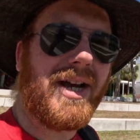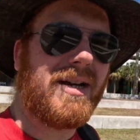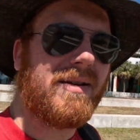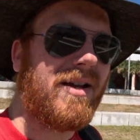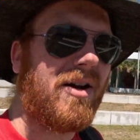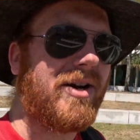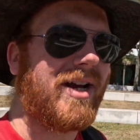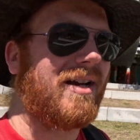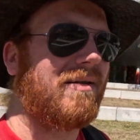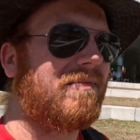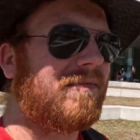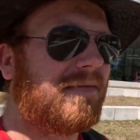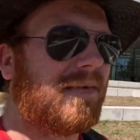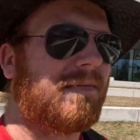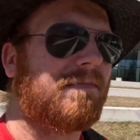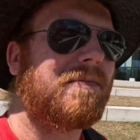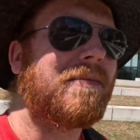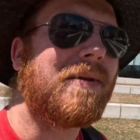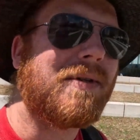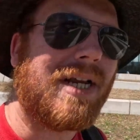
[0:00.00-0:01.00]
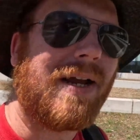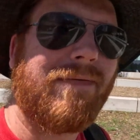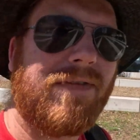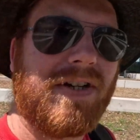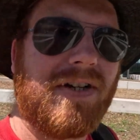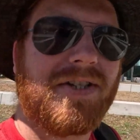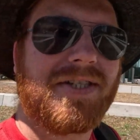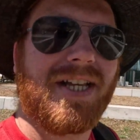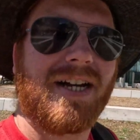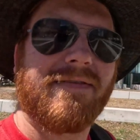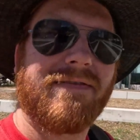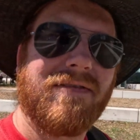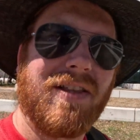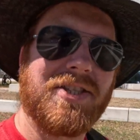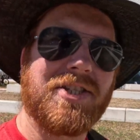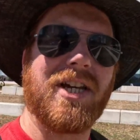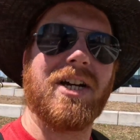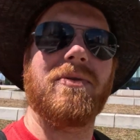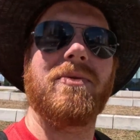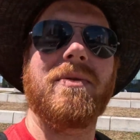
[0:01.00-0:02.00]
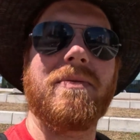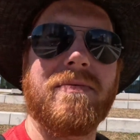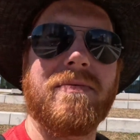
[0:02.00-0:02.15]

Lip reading: Okay, time for new stuff. Let's go.